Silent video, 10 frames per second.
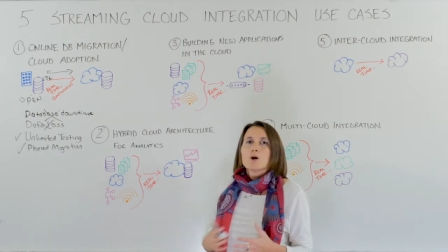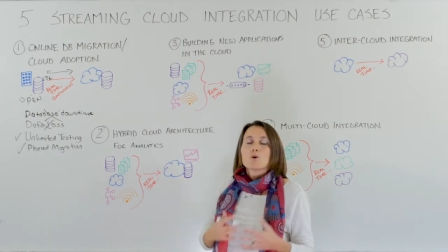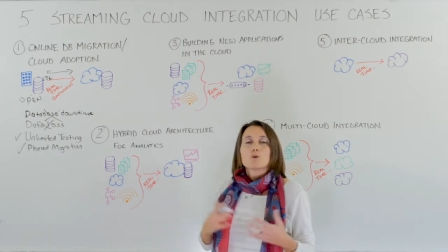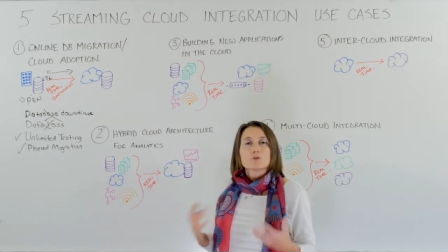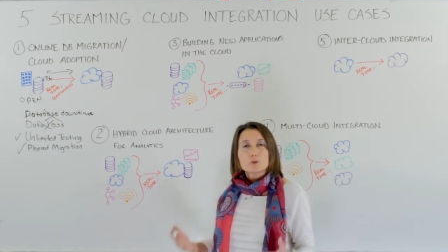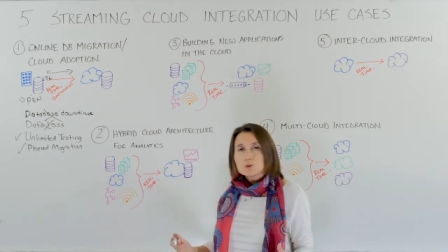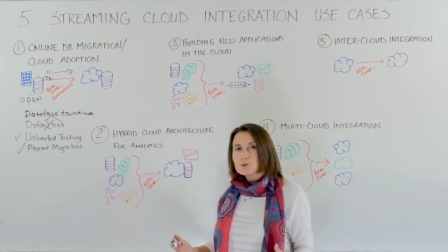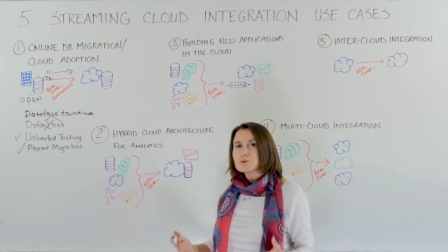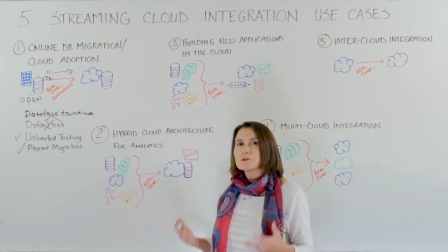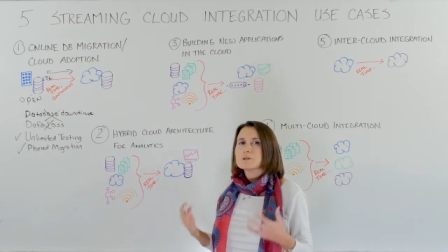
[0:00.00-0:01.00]

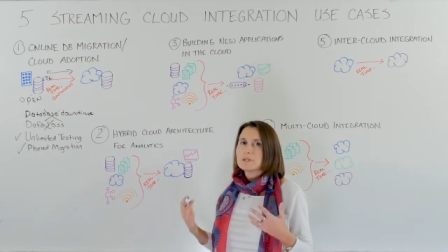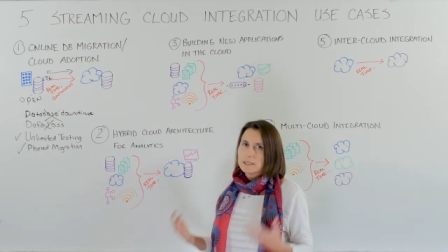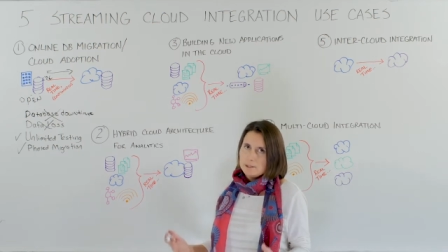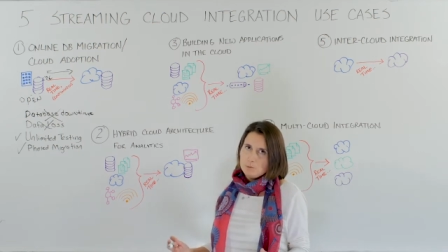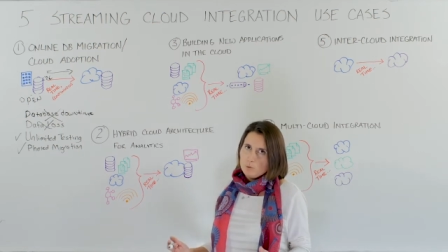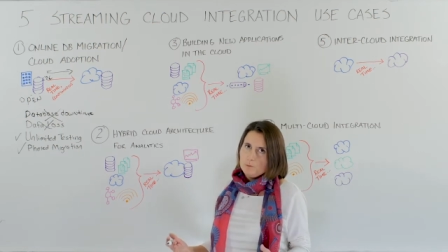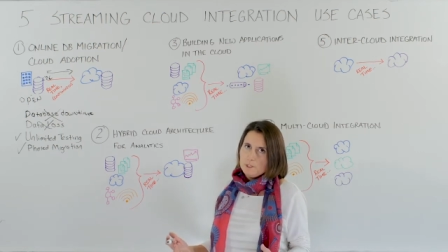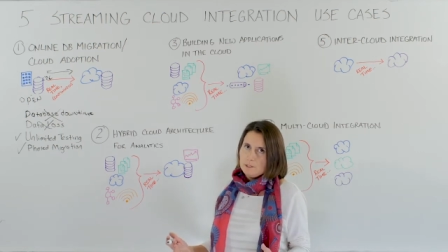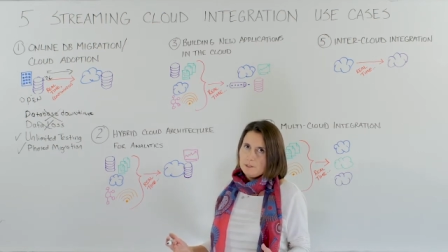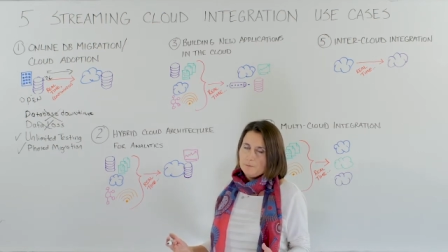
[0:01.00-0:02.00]
continuous data
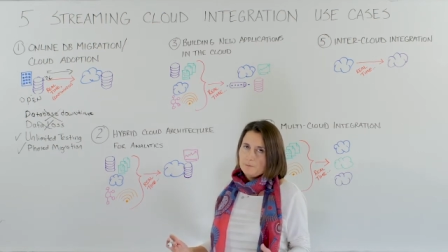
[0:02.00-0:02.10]
movement